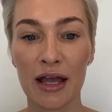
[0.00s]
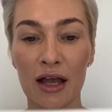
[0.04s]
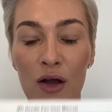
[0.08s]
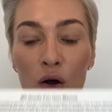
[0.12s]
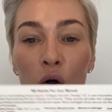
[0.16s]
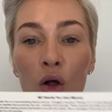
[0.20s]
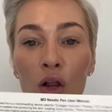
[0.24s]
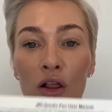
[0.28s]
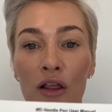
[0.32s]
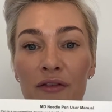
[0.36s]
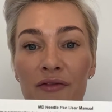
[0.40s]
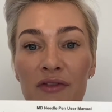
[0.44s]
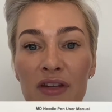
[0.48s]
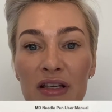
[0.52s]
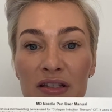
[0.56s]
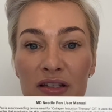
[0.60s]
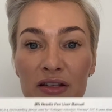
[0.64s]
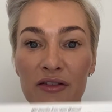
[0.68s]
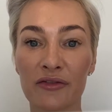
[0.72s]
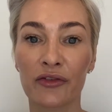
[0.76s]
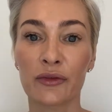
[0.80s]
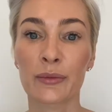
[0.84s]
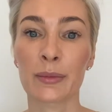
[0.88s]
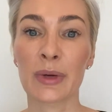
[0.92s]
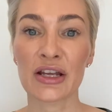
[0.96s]
All of this
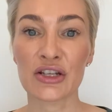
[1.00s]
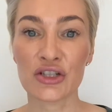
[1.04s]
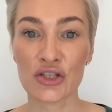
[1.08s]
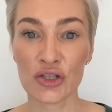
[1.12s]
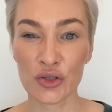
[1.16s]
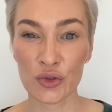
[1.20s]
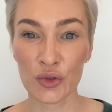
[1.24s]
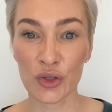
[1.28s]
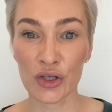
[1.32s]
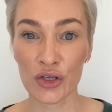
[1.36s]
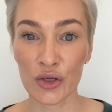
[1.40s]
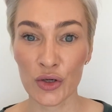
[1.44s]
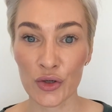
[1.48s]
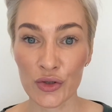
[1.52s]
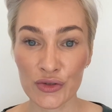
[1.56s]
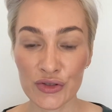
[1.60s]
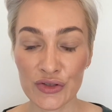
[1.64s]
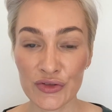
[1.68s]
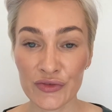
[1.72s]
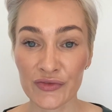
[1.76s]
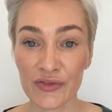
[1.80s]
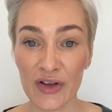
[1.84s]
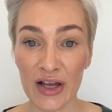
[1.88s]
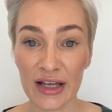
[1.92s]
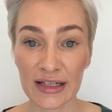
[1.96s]
information you can
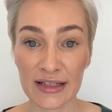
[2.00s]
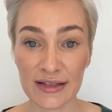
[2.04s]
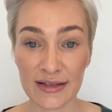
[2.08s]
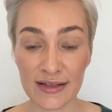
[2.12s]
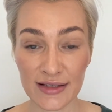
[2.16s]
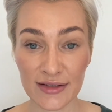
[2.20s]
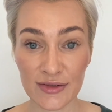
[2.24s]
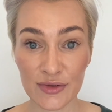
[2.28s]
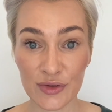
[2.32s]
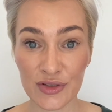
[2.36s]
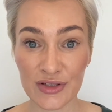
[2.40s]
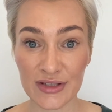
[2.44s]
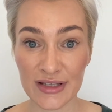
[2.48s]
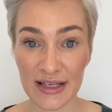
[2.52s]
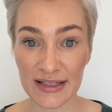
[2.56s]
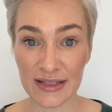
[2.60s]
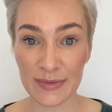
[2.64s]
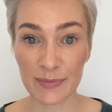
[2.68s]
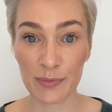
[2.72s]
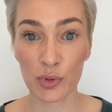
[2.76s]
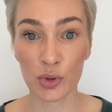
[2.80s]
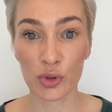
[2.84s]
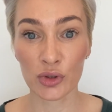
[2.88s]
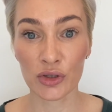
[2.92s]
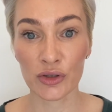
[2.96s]
also find in the Success
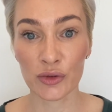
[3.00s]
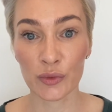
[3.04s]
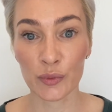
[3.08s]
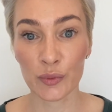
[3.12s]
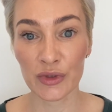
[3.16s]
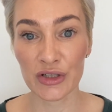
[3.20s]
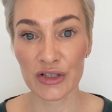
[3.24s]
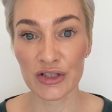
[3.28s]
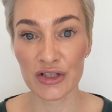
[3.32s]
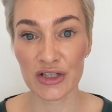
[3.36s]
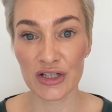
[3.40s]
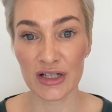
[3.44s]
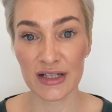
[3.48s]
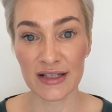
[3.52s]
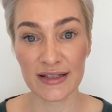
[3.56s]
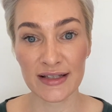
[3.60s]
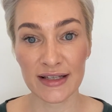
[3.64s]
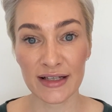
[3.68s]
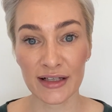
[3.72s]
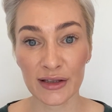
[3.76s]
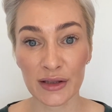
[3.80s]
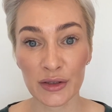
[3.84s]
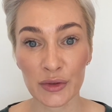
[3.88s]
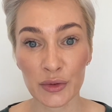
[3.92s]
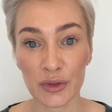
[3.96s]
portal, which is
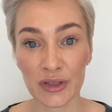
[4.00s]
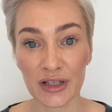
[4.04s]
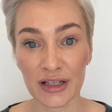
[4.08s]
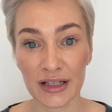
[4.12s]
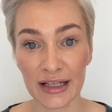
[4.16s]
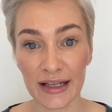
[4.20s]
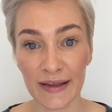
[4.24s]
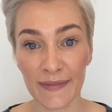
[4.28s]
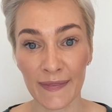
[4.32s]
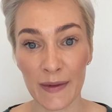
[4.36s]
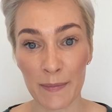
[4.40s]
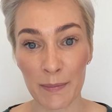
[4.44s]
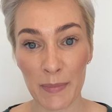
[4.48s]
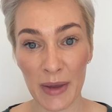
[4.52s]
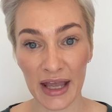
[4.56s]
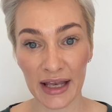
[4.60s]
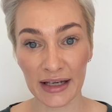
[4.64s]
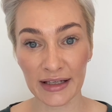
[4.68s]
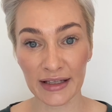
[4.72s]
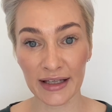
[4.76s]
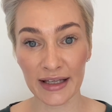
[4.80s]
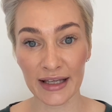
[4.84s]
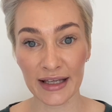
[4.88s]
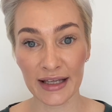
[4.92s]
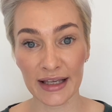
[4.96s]
included in the
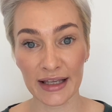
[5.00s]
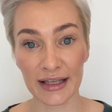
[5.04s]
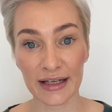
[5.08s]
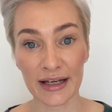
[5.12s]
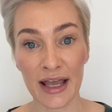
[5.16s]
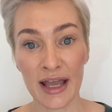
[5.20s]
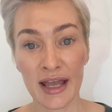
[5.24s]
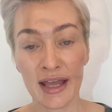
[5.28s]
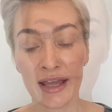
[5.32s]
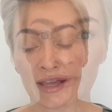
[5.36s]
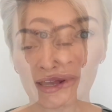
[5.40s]
pen kit.